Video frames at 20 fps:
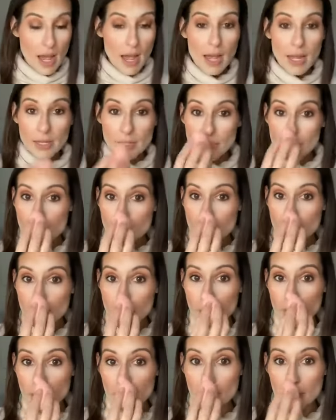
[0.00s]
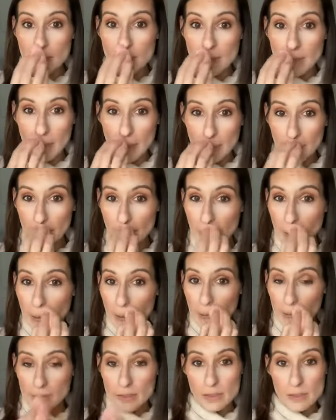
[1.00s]
I do typically put it on the end of my
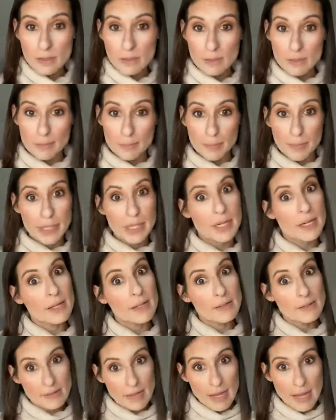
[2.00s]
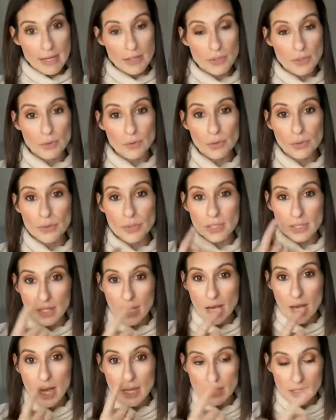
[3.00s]
nose because I do lose a
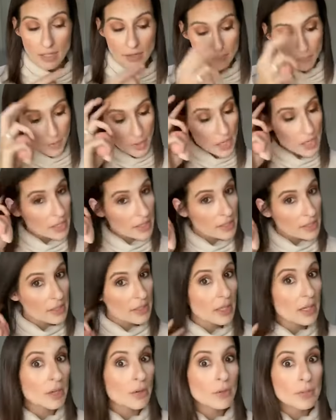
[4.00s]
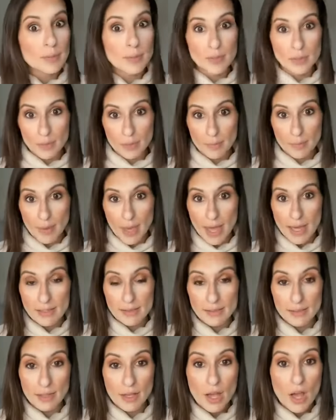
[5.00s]
lot of product there, especially with a
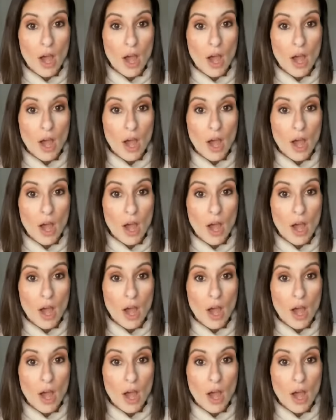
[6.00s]
mask.